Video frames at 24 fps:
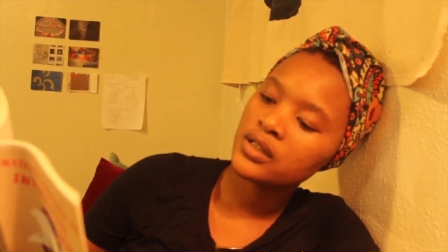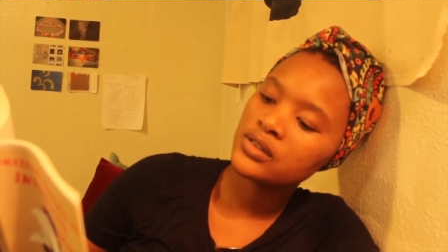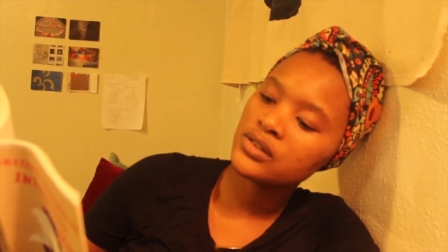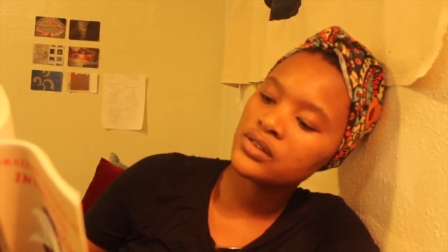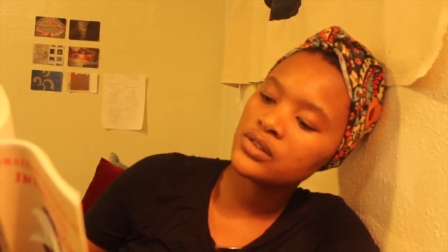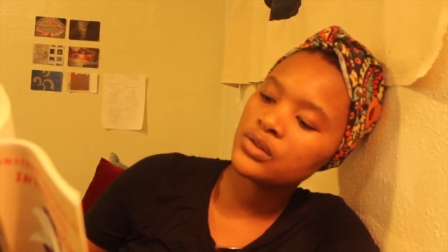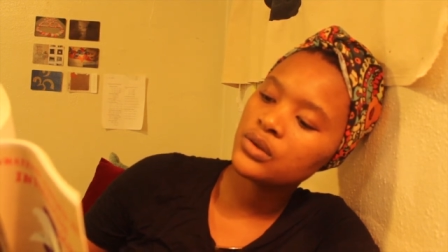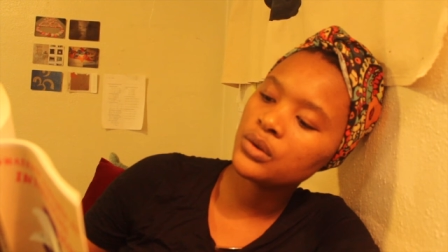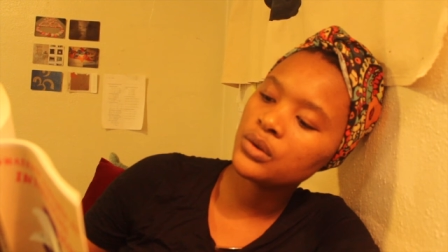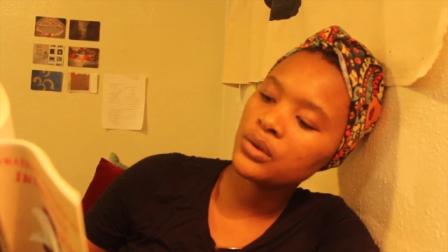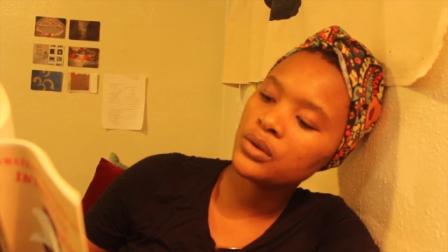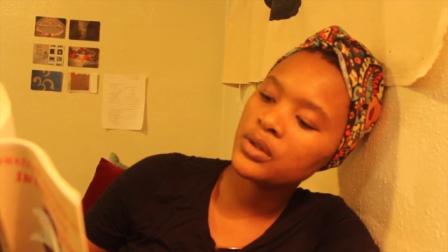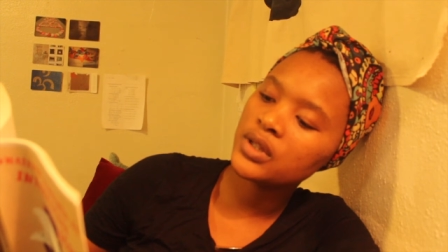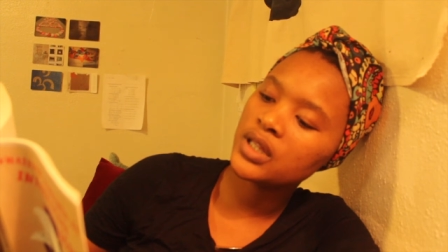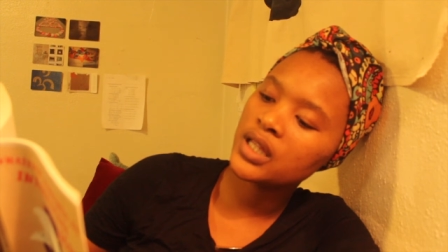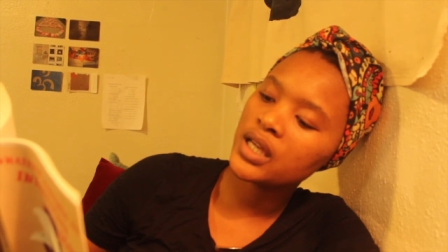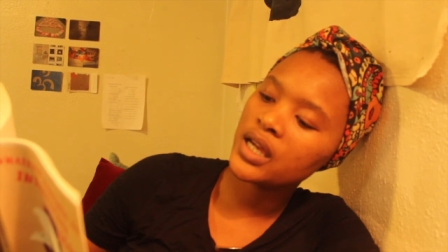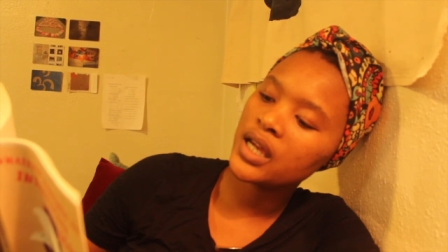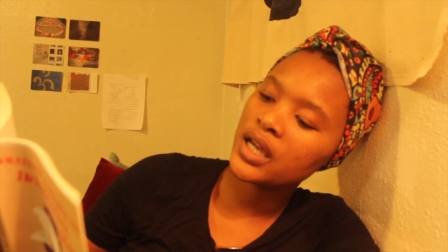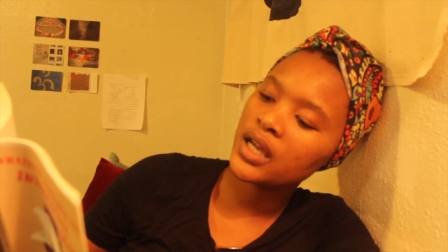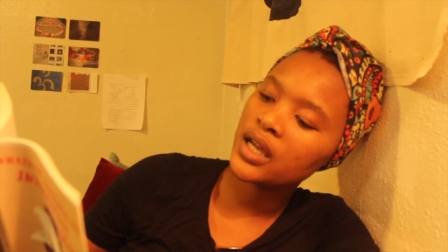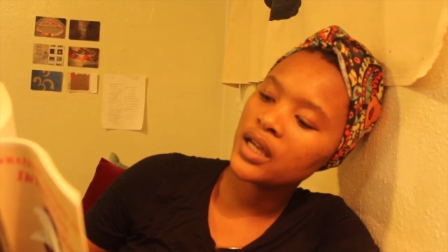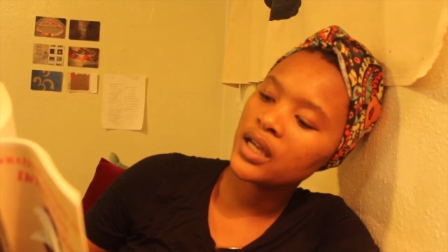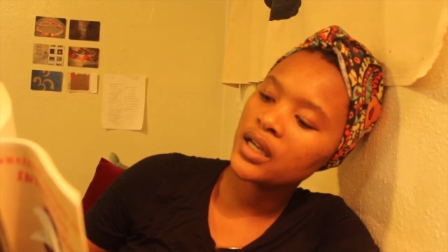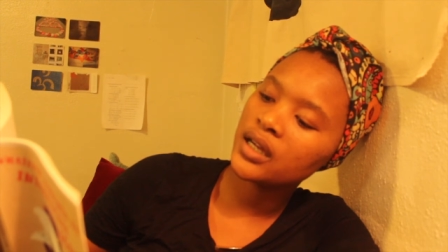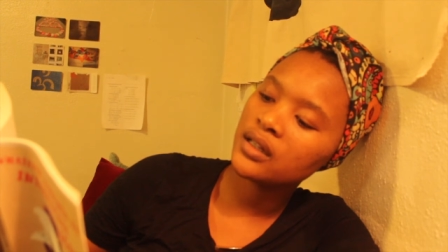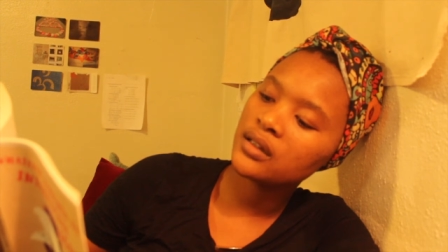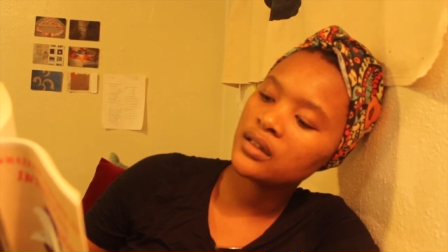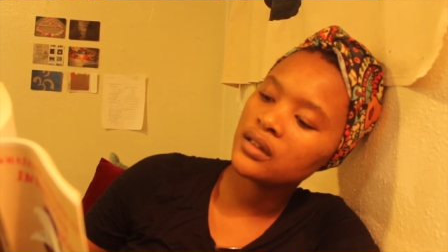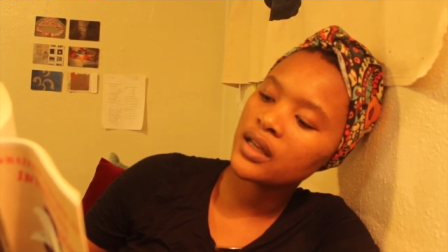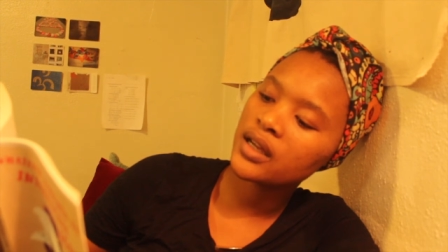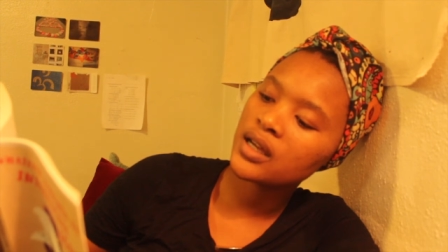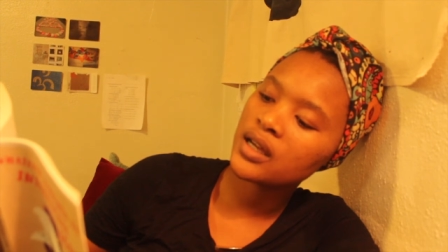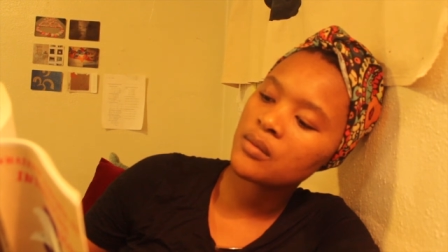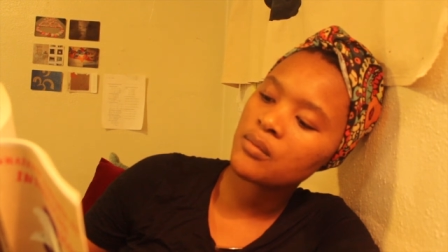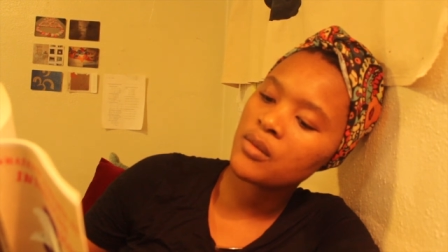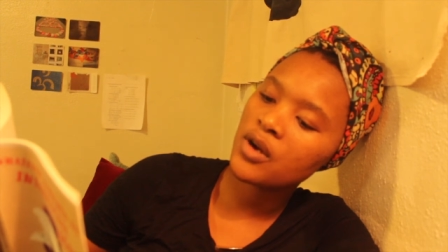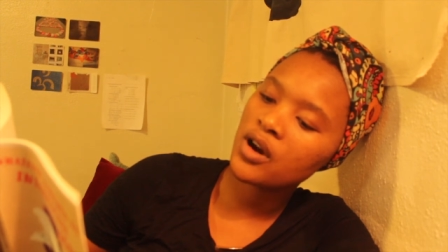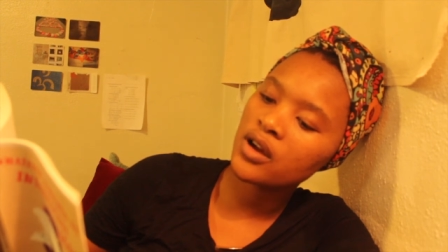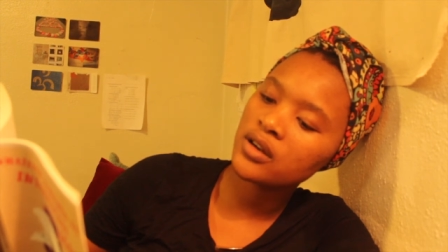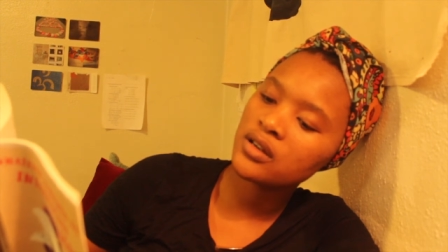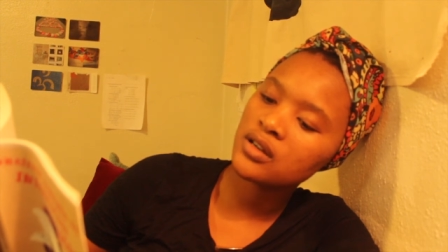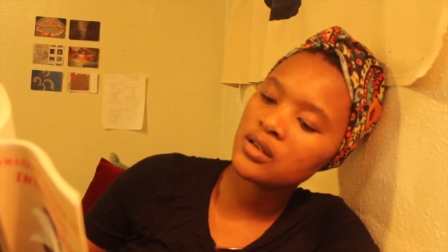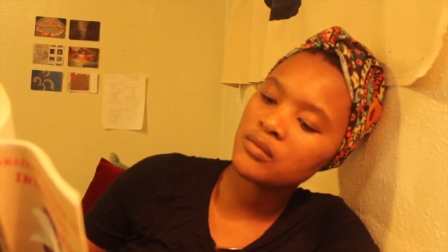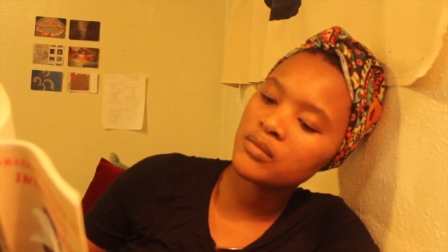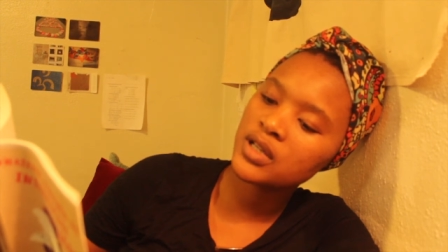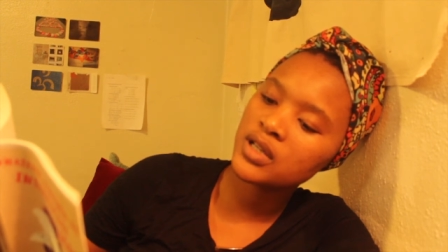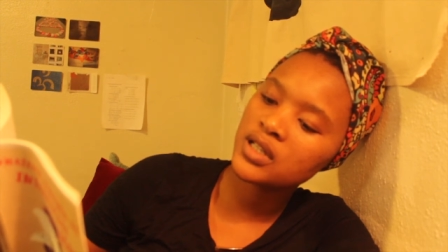Still there like a
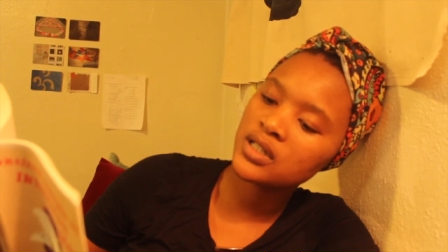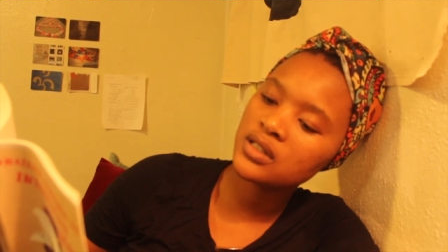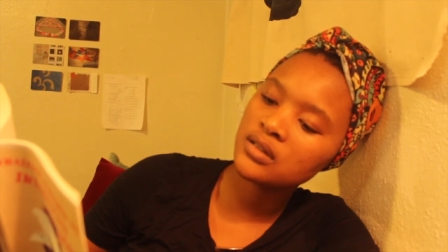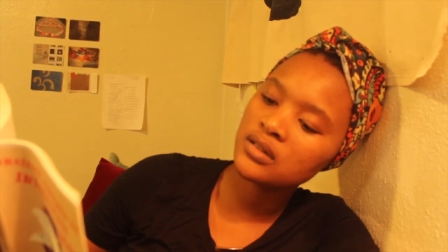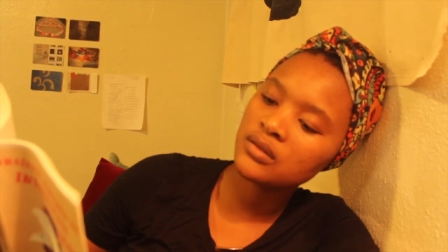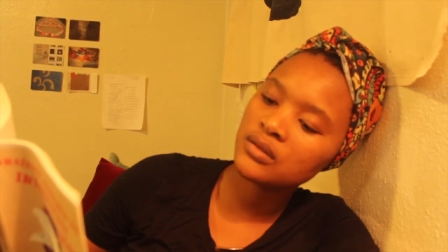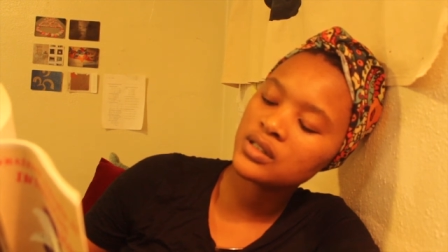monument